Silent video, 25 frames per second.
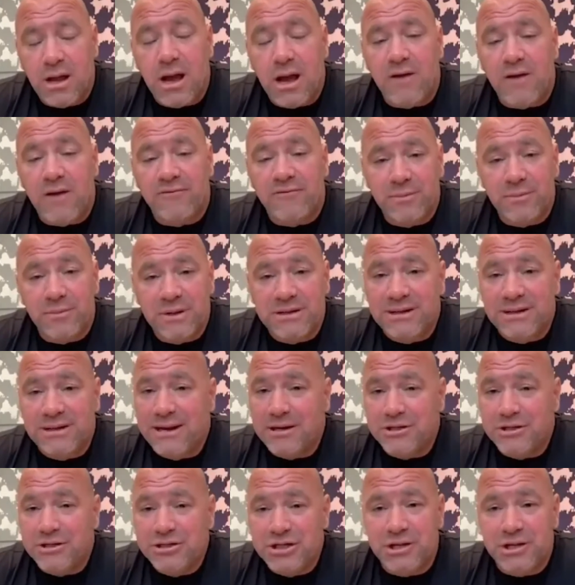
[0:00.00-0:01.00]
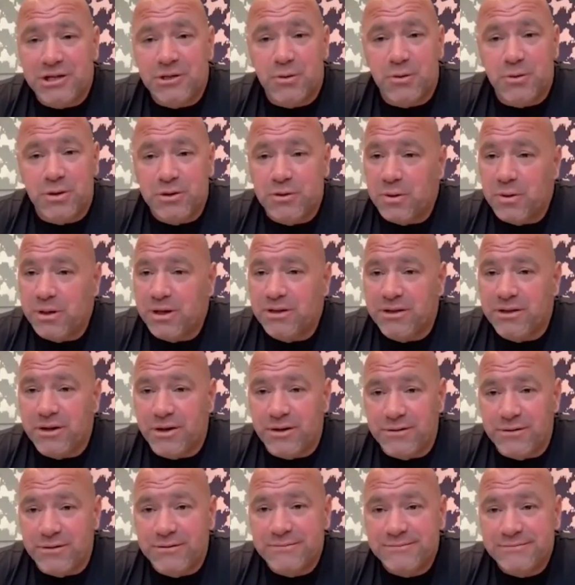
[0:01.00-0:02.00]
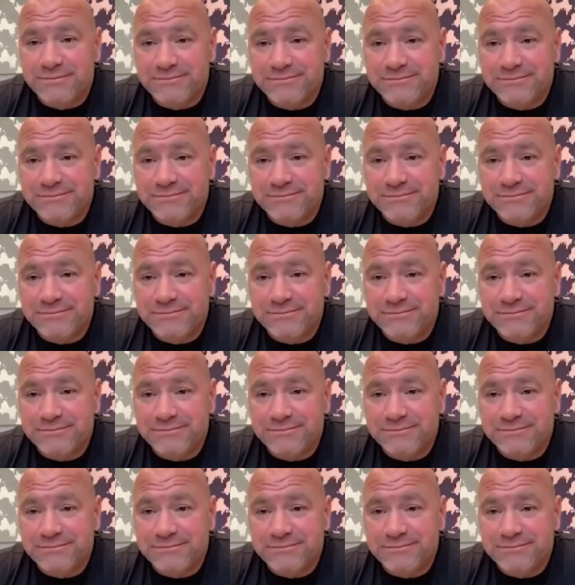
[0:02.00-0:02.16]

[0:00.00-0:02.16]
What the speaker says: I offered him the date on January 23rd.